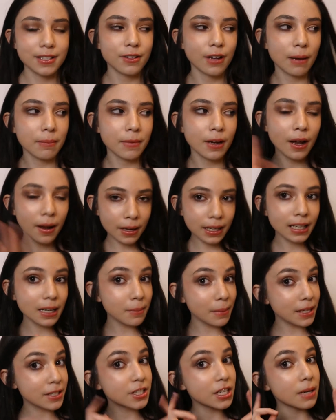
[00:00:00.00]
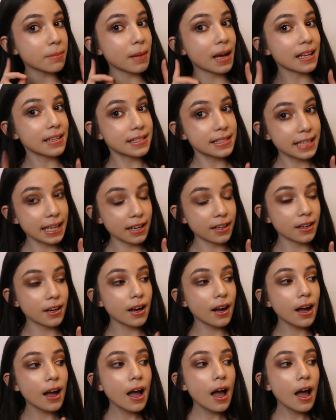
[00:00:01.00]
So I'm not going to mention a mascara,